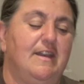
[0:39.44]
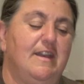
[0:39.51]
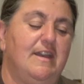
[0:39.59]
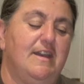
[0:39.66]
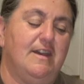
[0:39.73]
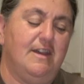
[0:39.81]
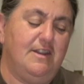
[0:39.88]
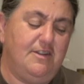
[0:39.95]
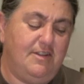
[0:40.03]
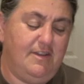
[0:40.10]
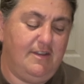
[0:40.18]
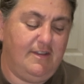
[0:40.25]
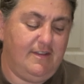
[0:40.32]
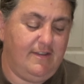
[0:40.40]
And
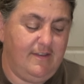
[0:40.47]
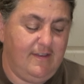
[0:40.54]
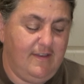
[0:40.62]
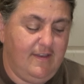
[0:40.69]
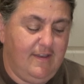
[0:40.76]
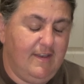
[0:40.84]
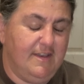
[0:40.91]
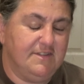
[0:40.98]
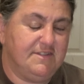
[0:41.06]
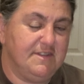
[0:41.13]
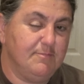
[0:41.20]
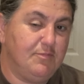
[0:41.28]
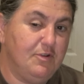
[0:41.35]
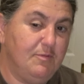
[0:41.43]
a
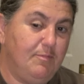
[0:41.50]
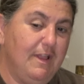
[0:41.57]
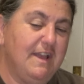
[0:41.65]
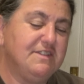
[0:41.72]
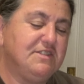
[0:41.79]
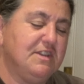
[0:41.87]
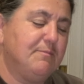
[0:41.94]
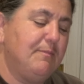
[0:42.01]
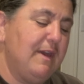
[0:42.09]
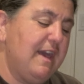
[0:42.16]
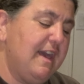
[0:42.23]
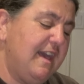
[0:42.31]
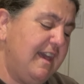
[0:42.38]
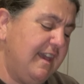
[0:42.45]
simple plastic
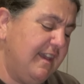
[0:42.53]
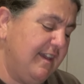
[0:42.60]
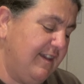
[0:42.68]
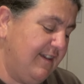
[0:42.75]
bag